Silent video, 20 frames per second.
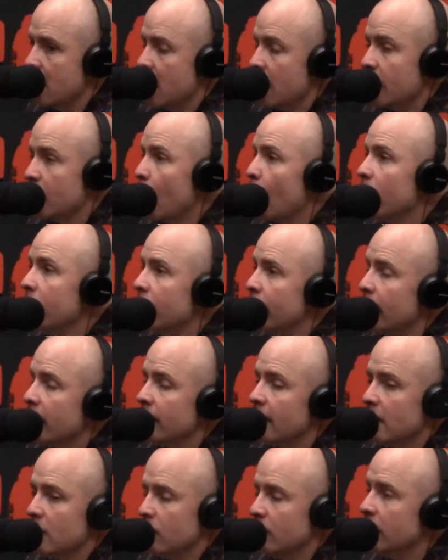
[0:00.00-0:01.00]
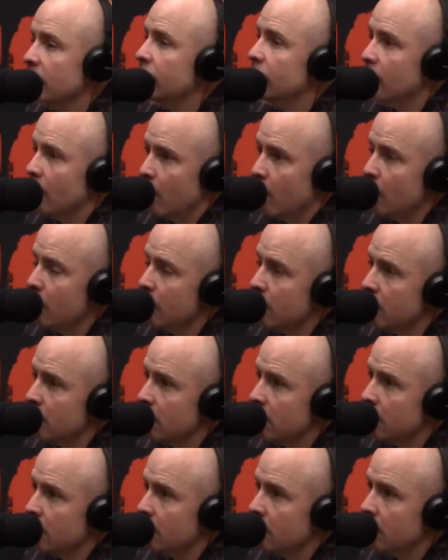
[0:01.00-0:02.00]
the only thing that you need to know
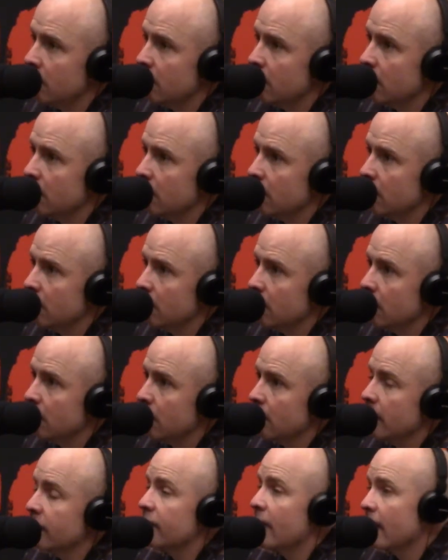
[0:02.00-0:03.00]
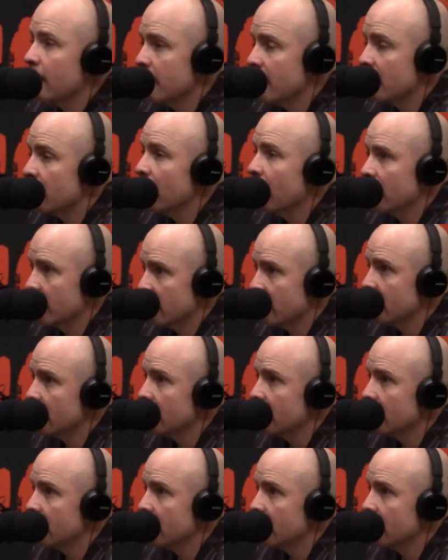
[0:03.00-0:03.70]
is how to make money.